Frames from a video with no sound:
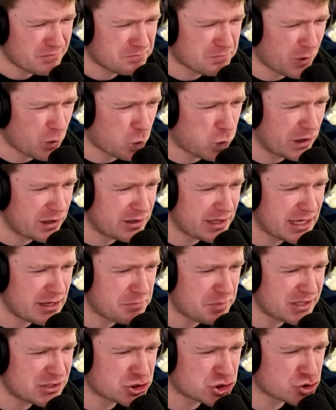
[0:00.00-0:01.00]
But will he
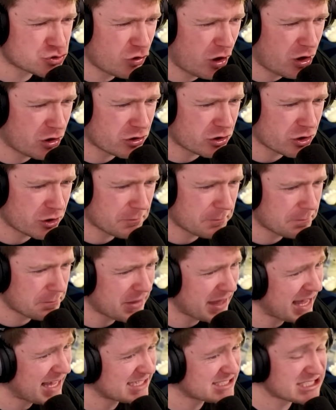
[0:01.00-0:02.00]
be stronger?
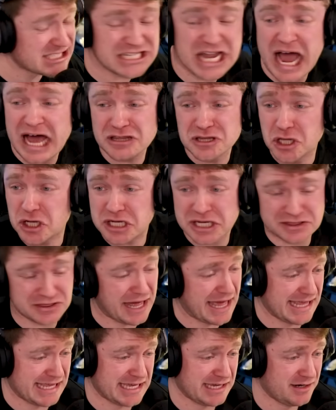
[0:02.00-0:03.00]
It's not looking
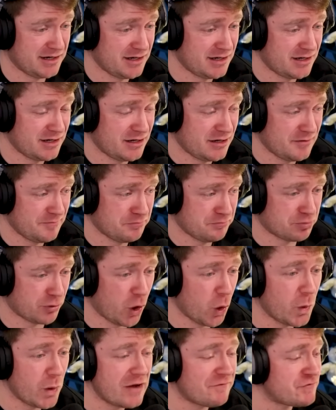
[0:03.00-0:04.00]
like it.
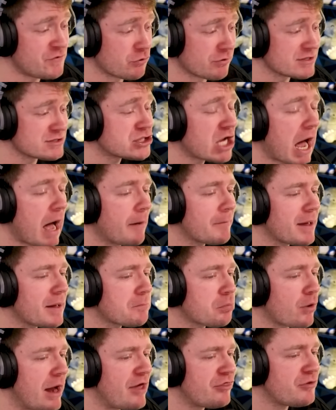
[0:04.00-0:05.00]
Bro, if your atomic
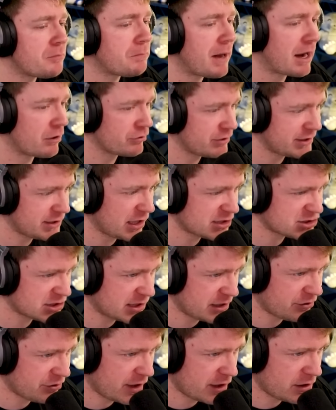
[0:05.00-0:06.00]
breath barely does
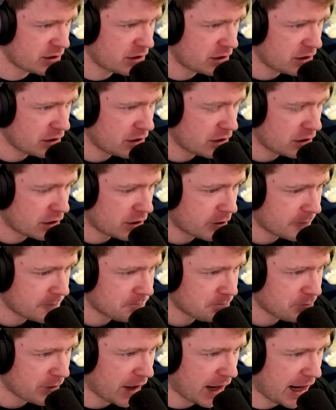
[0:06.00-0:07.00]
anything,
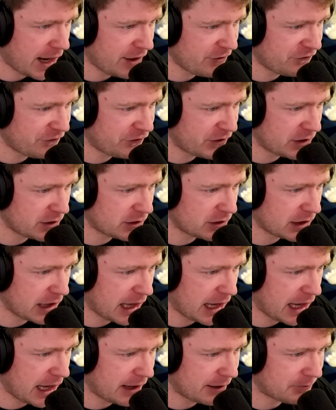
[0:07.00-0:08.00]
I feel
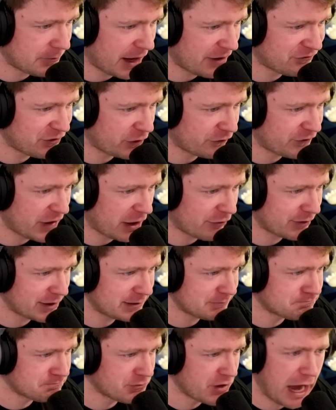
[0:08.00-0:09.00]

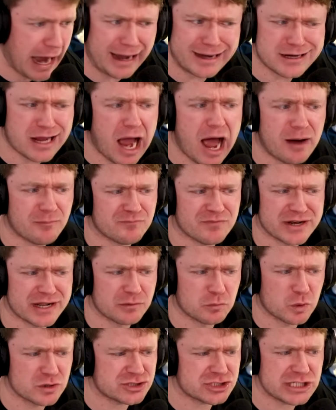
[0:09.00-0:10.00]
very not
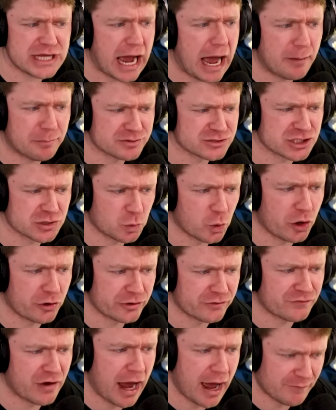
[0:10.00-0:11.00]
confident. What's the opposite word
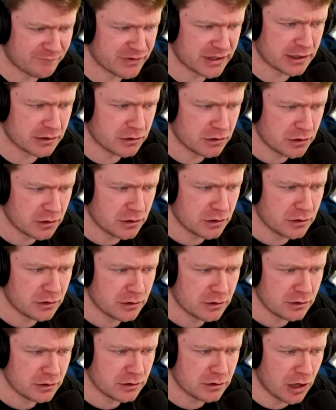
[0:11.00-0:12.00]
of confident?
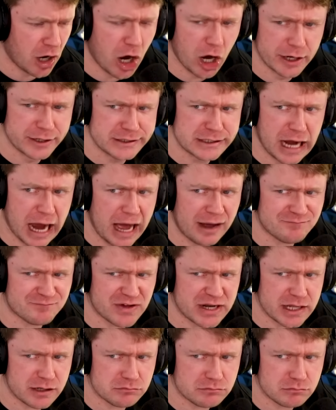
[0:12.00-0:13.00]

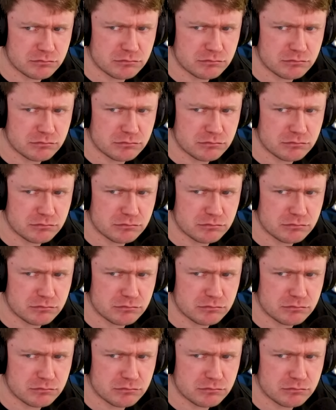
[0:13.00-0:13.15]
Unconfident?